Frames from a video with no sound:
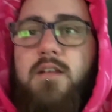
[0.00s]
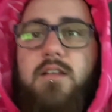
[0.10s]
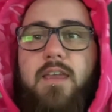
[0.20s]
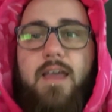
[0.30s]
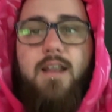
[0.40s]

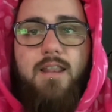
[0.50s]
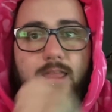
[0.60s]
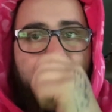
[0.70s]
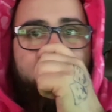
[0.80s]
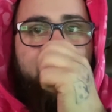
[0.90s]
Yeah,
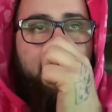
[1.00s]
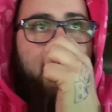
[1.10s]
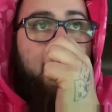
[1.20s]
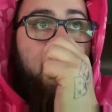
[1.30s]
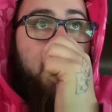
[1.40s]
like I said
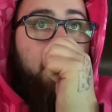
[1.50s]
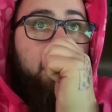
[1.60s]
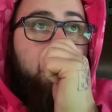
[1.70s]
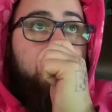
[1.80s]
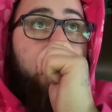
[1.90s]
there, I
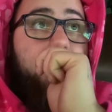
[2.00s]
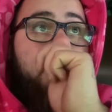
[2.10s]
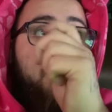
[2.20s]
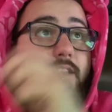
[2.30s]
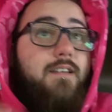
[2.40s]
was just
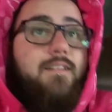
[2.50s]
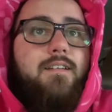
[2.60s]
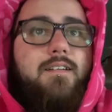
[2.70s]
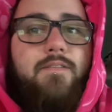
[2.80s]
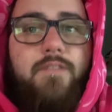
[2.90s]
editing
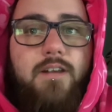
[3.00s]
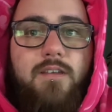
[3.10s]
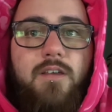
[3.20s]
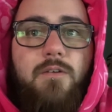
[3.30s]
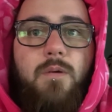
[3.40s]
a
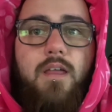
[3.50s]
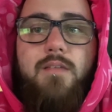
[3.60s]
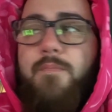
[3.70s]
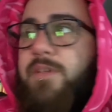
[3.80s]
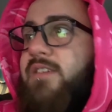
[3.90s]
video at
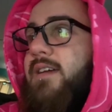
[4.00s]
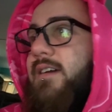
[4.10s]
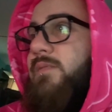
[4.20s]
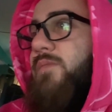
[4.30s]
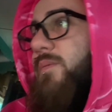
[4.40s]
the
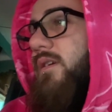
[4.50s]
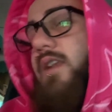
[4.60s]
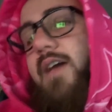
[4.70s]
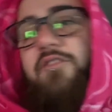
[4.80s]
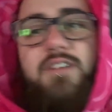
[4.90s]
precise moment.
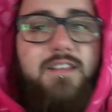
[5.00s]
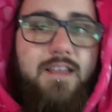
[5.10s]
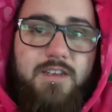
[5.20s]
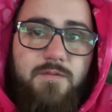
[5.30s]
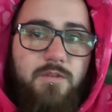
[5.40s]
I've just had to
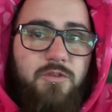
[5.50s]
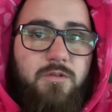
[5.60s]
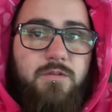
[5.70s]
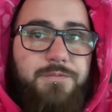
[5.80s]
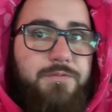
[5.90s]
ask for
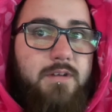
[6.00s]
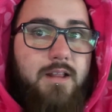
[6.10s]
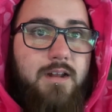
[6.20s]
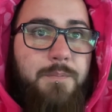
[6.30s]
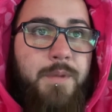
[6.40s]
Jordan for a
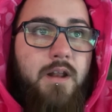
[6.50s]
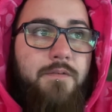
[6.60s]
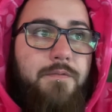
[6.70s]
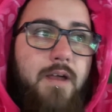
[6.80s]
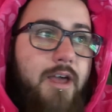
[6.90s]
little bit
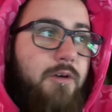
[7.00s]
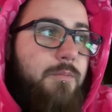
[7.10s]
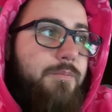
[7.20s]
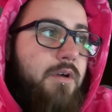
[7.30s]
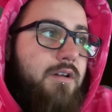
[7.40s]
of
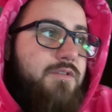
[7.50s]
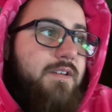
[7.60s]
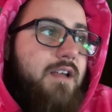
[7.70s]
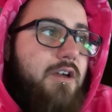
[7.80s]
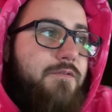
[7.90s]
help on
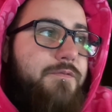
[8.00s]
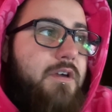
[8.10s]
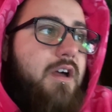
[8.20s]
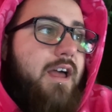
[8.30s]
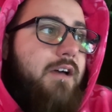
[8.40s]
something. I
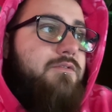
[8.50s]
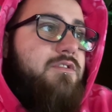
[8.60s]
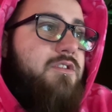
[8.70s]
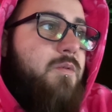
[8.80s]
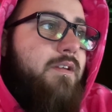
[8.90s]
forgot how to
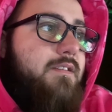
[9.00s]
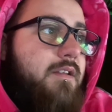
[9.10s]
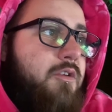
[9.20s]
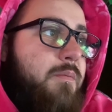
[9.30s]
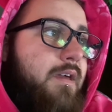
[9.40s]
do it, I
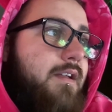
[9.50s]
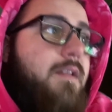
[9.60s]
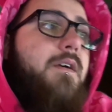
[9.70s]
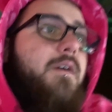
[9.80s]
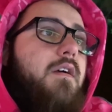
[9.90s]
do a bit.
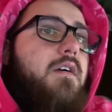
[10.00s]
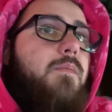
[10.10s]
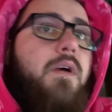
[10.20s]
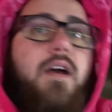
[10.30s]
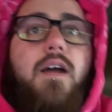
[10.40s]

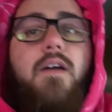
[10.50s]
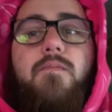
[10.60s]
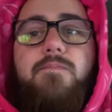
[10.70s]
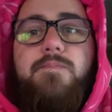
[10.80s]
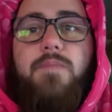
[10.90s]
But
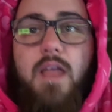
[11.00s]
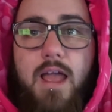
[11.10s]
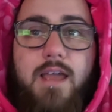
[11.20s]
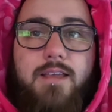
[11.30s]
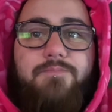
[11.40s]

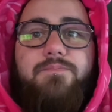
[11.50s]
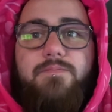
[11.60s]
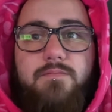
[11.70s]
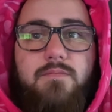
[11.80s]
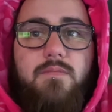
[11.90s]
I
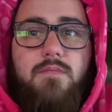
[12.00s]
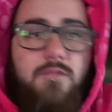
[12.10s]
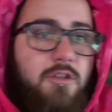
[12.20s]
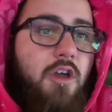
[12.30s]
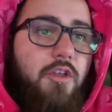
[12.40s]

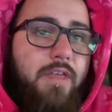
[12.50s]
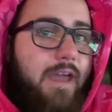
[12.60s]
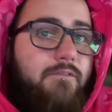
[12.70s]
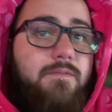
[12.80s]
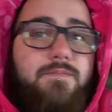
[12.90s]
got
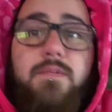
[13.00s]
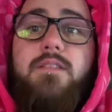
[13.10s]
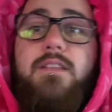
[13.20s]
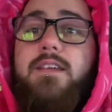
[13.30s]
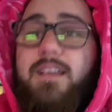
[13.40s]
there
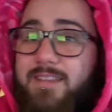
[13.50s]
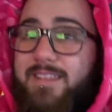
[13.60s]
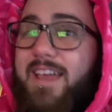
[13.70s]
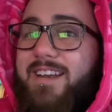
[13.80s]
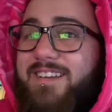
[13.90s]
in
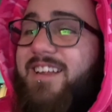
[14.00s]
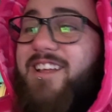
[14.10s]
the end.